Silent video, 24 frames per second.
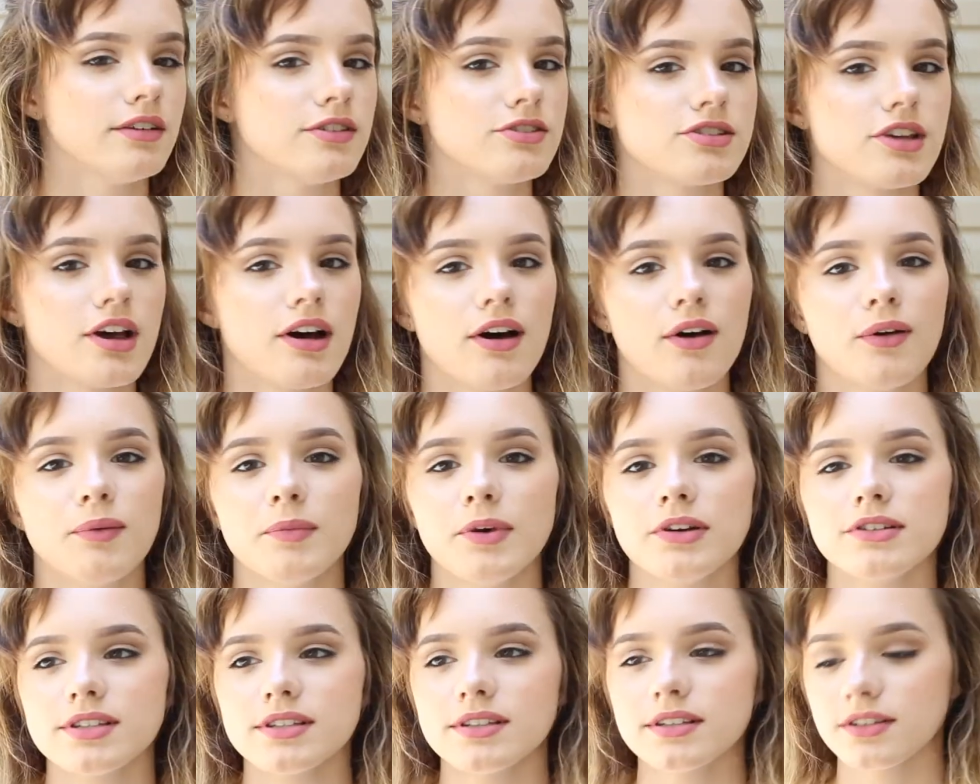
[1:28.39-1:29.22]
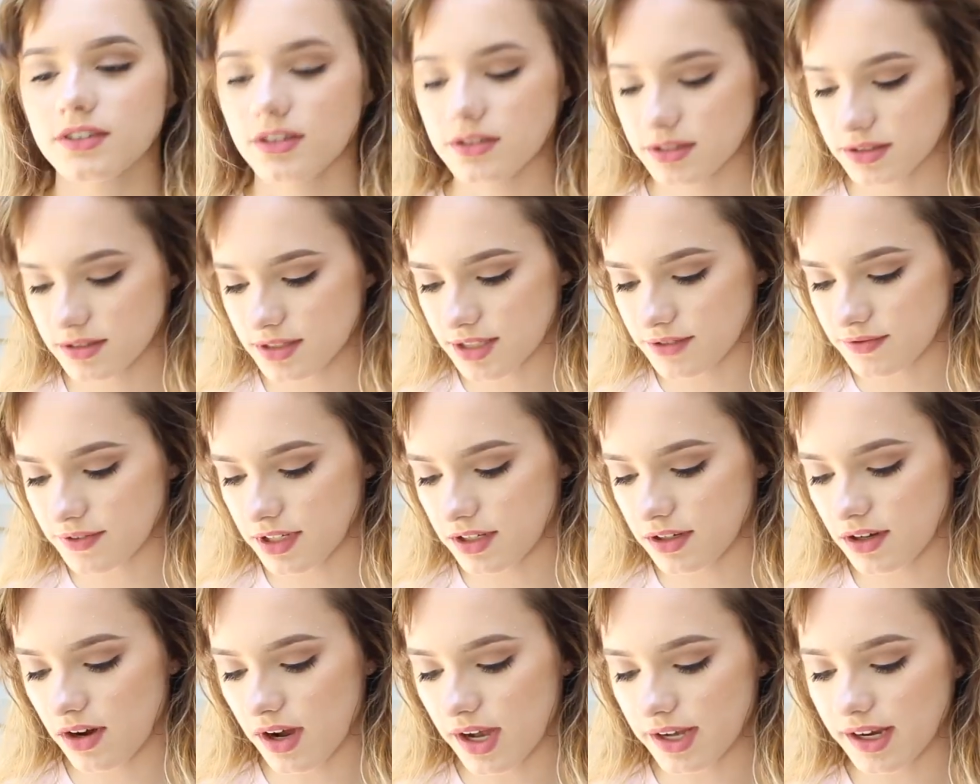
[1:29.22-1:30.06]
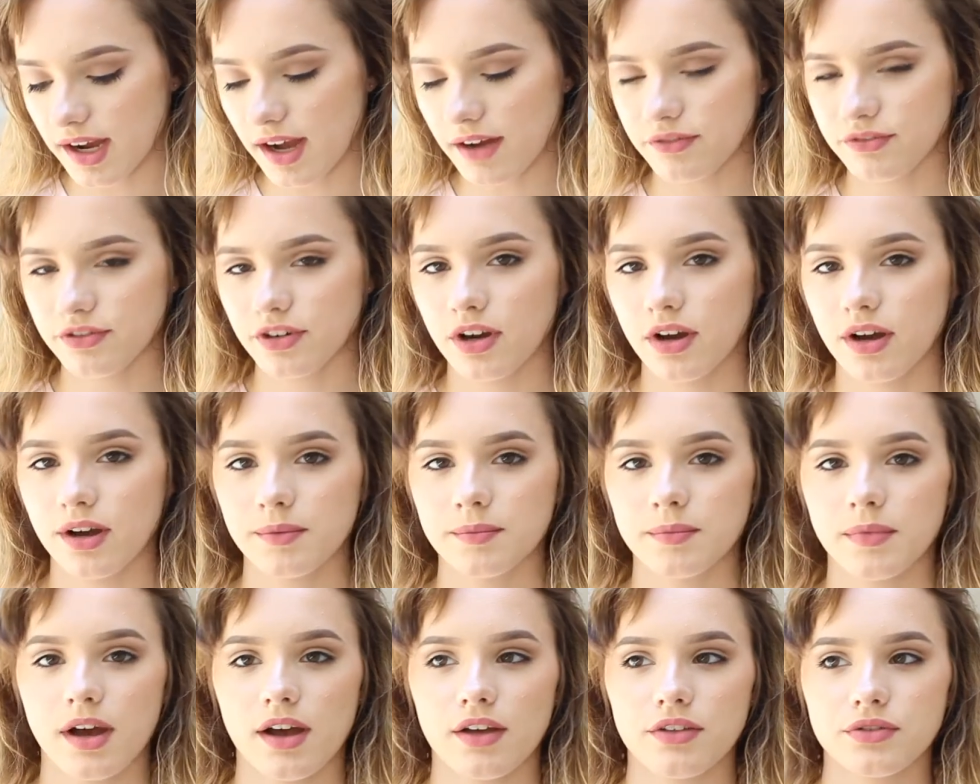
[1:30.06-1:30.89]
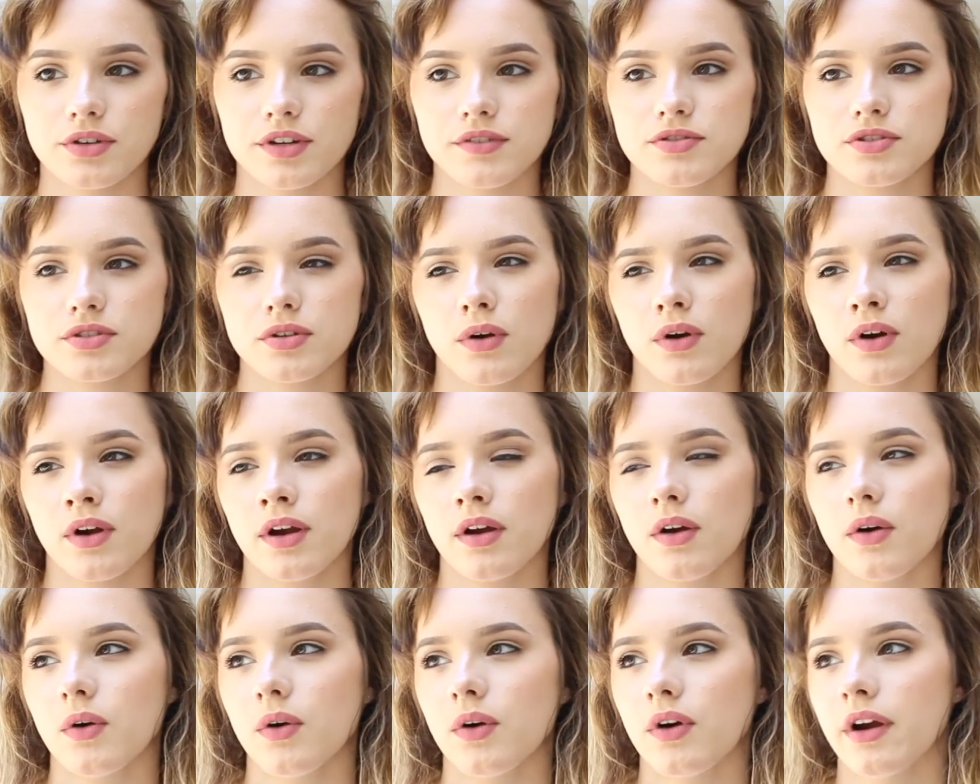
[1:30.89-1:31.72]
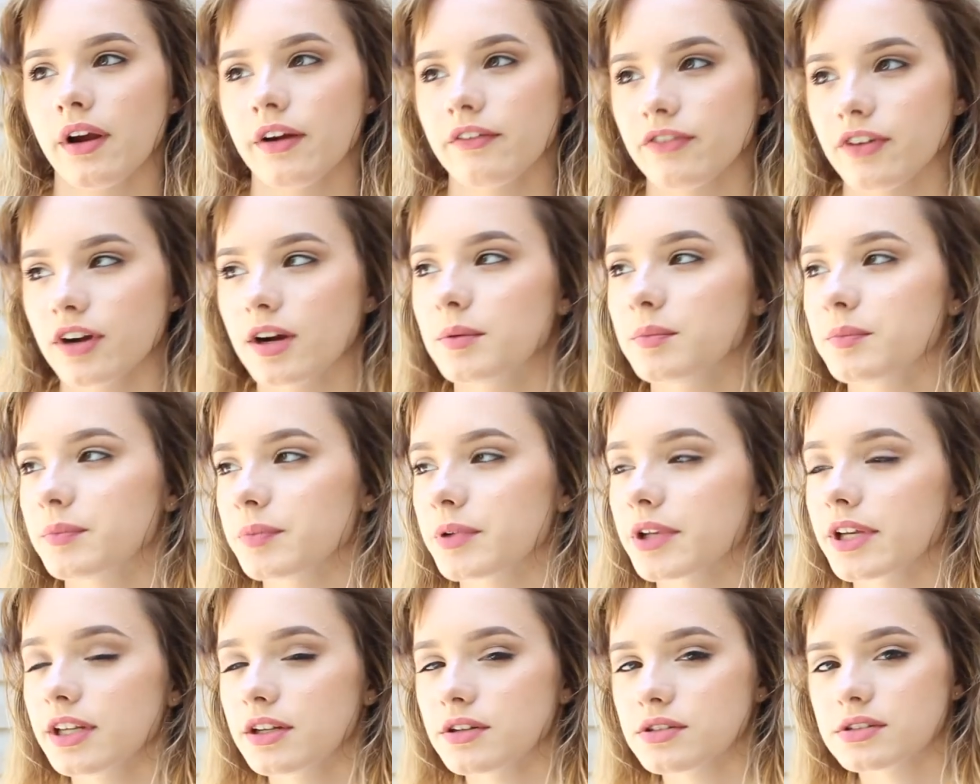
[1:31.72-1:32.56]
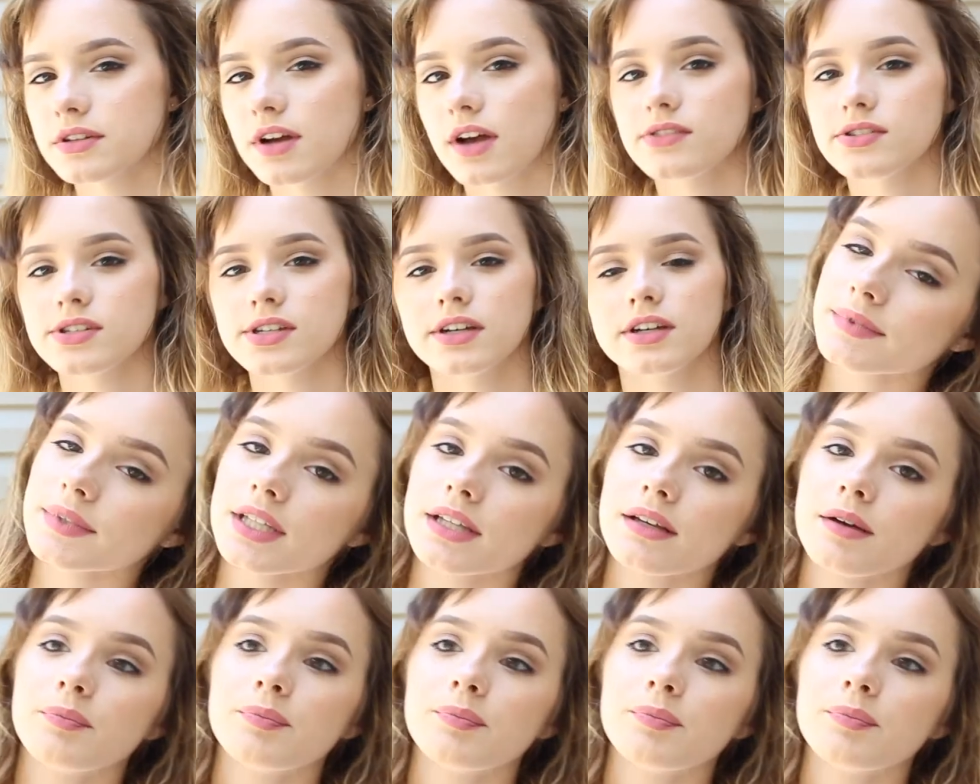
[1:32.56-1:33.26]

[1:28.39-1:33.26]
So most of the clothes in this video I got from a thrift store or from Plato's Closet.